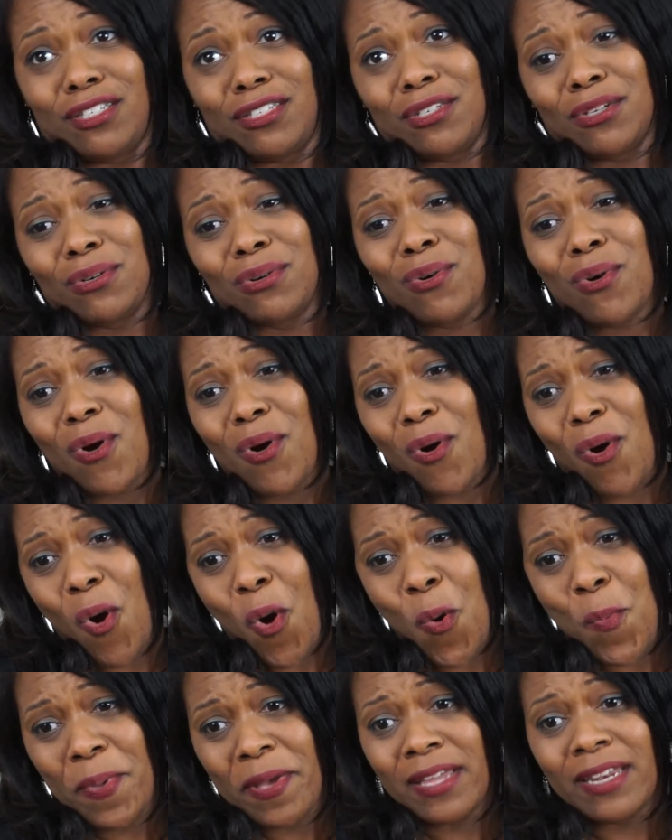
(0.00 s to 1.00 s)
you'll
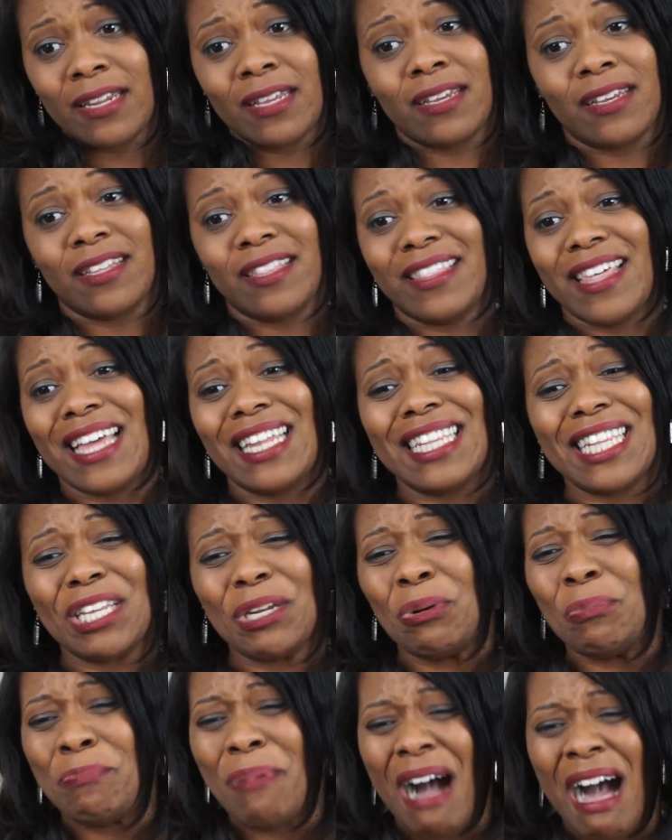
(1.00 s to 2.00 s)
open that
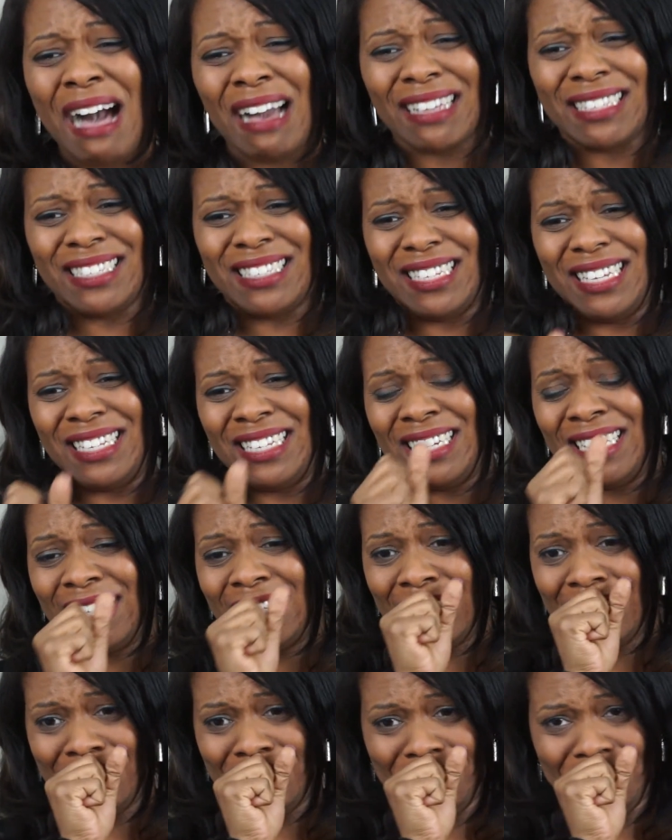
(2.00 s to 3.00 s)
little box and
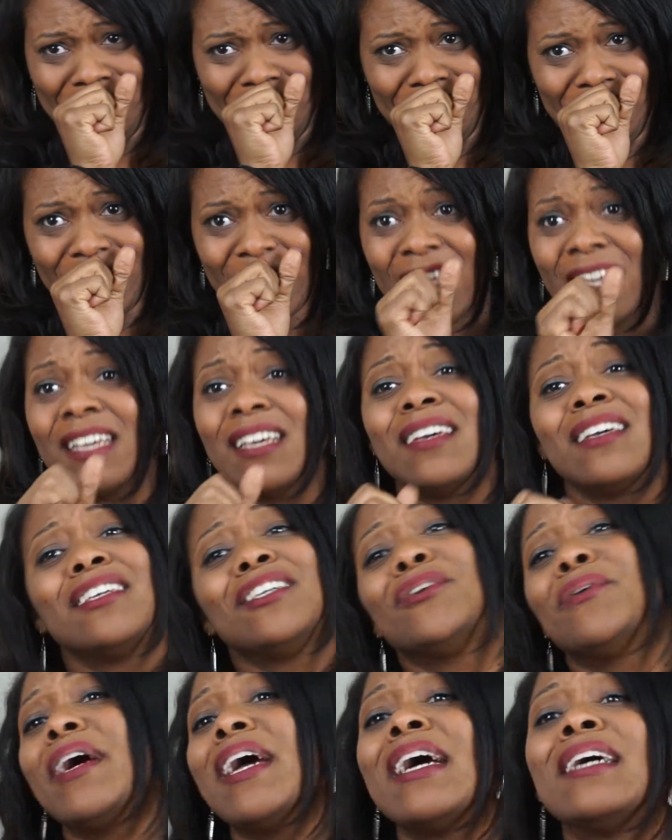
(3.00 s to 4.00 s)

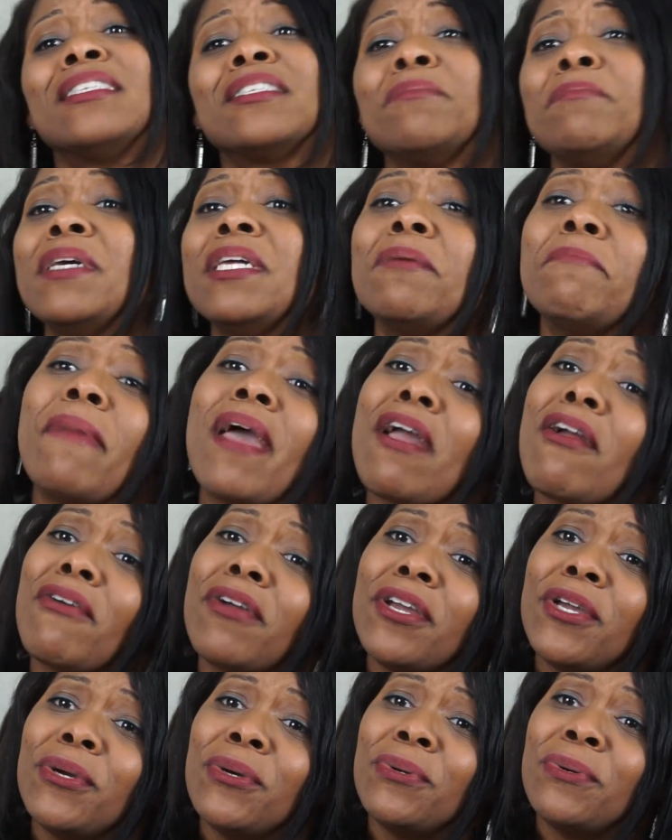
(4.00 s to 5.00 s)
you ask me to
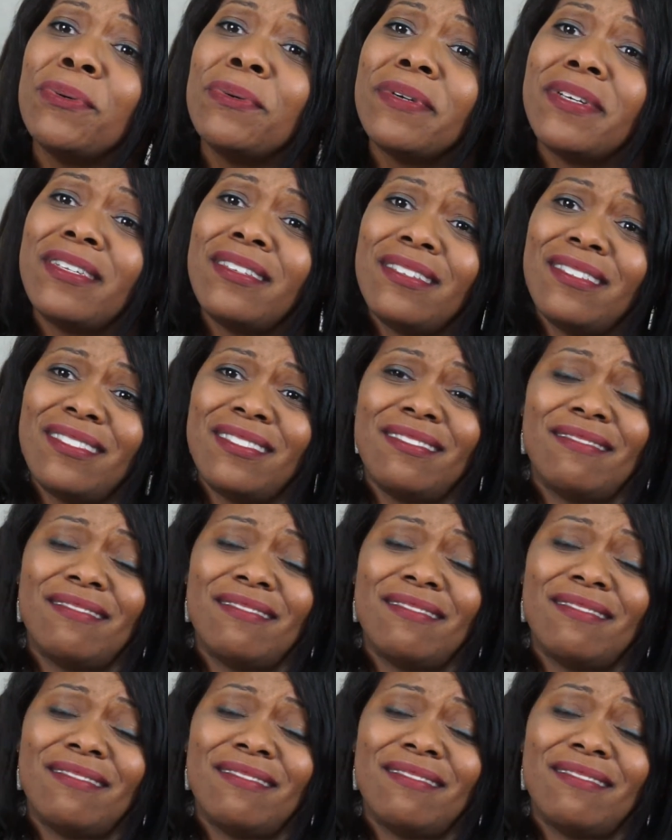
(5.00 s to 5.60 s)
marry you, and